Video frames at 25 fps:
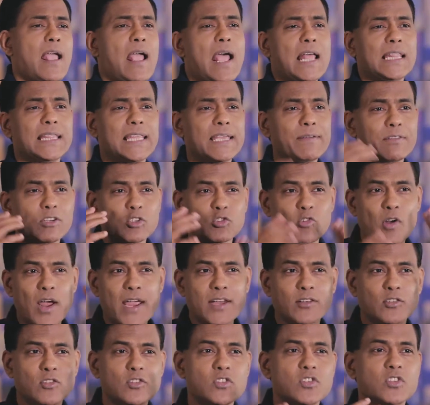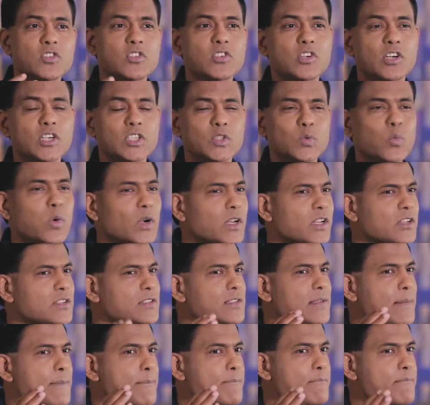And they were trying to search what
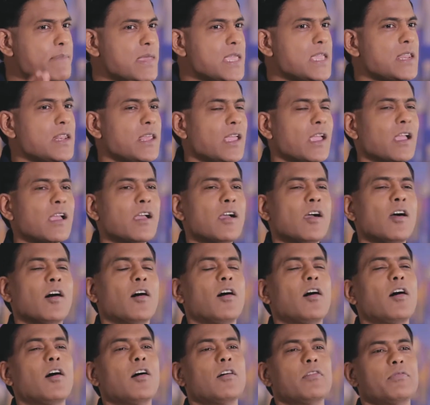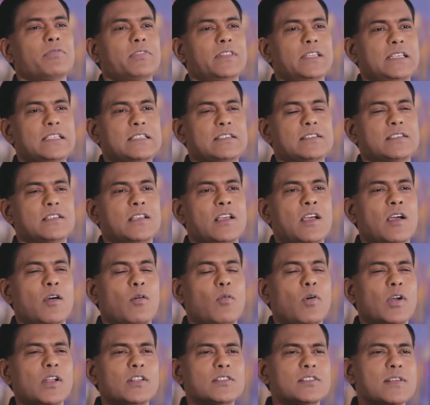is the meaning of this?
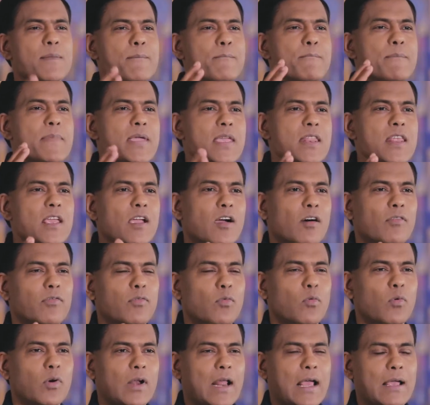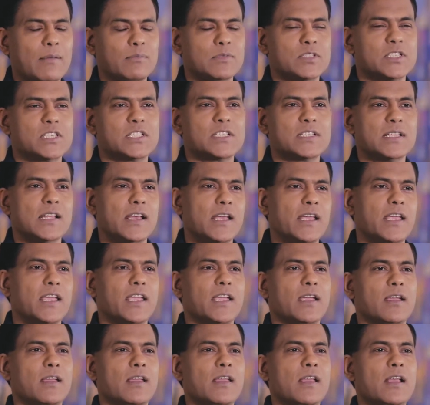What is the meaning of what I'm
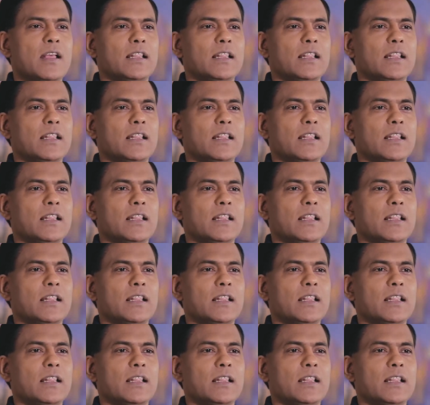saying?